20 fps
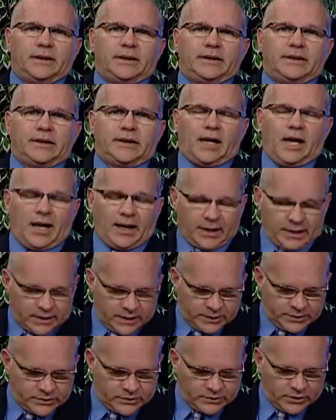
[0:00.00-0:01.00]
they ought to
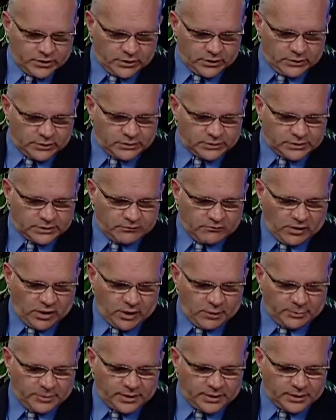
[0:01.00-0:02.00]
consider
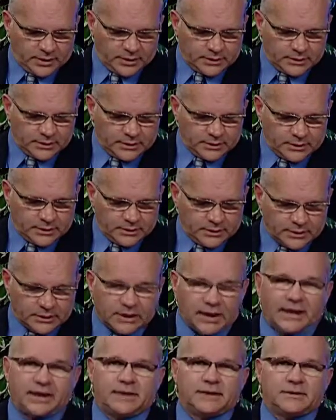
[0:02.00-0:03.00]

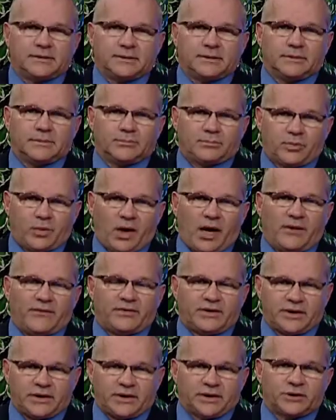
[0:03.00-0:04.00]
letting
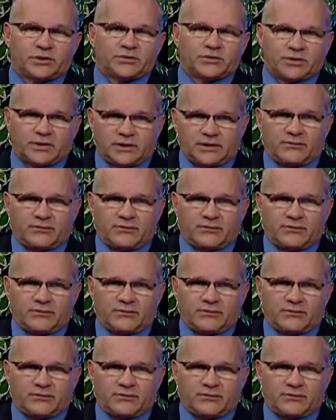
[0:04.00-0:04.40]
private industry